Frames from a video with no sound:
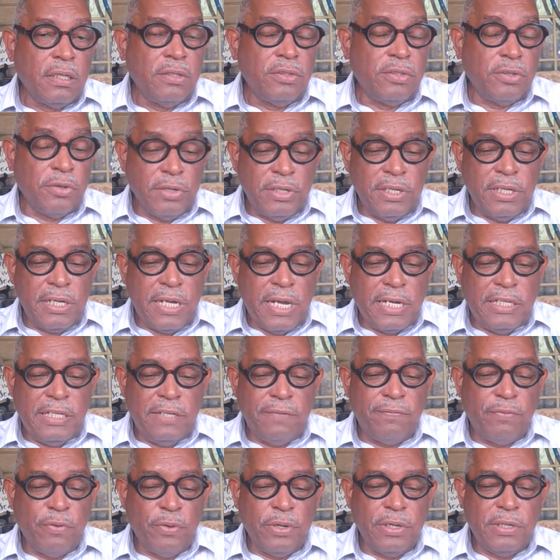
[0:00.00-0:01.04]
During the
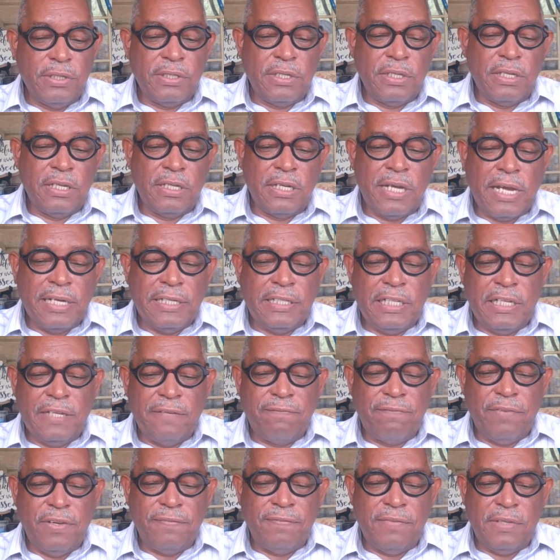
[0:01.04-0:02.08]
1940s and the
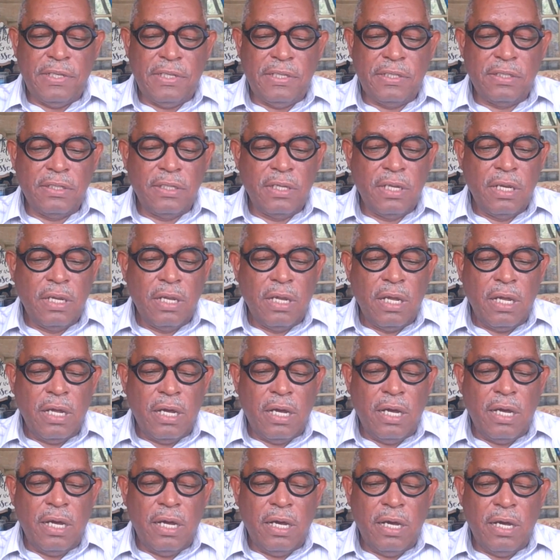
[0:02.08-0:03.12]
1950s,
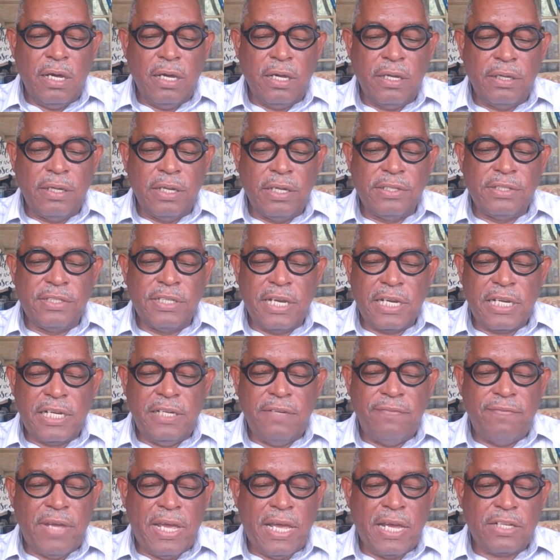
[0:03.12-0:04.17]

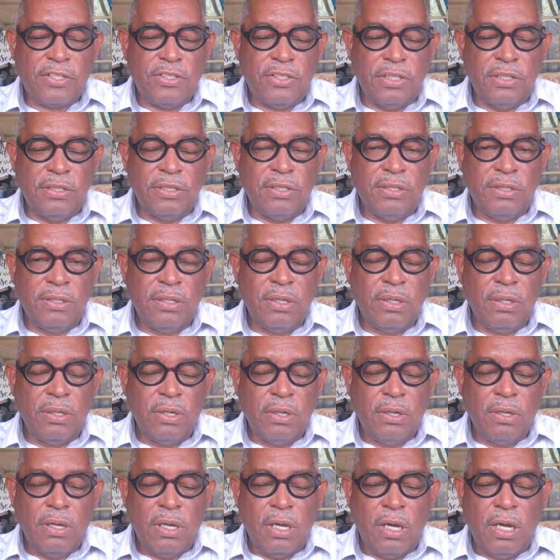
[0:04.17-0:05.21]
executive actions
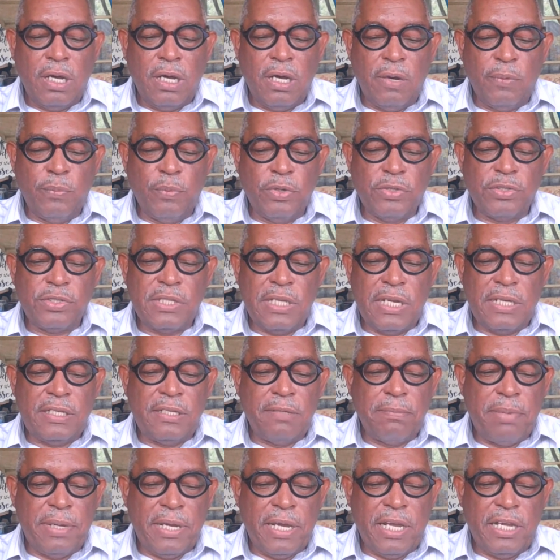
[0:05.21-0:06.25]
will set
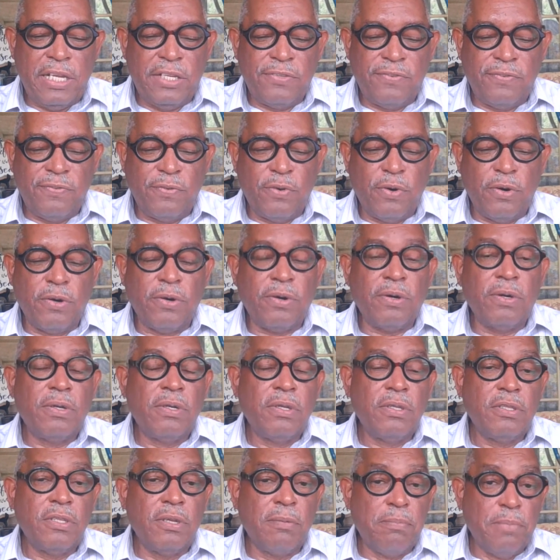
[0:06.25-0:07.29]
the pace for
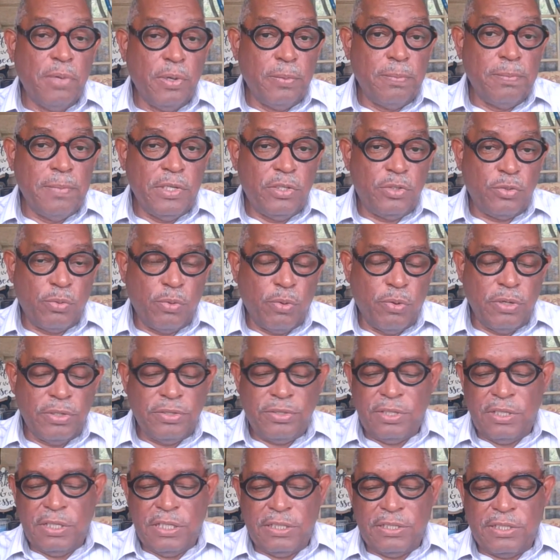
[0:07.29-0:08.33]
the movement
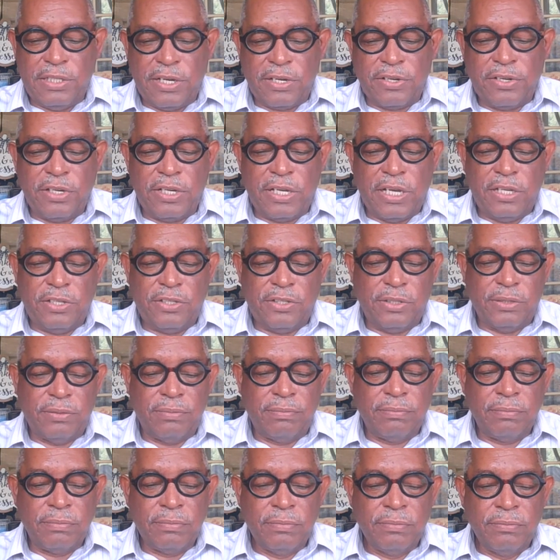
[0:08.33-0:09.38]
towards desegregation.
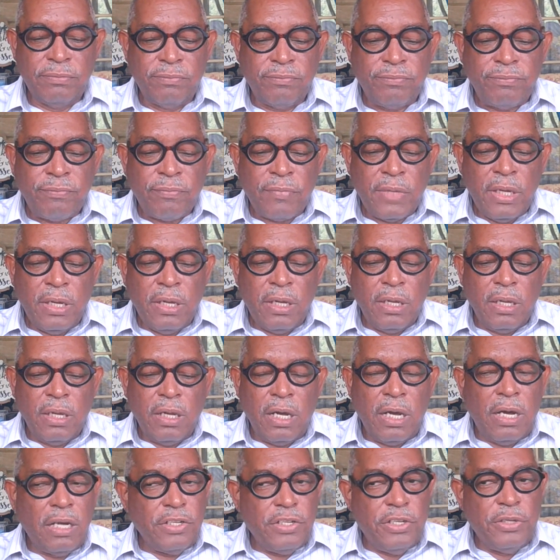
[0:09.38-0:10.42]

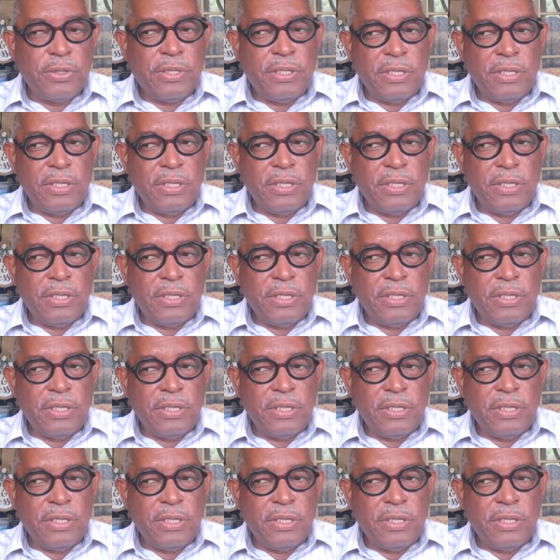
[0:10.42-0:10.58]
You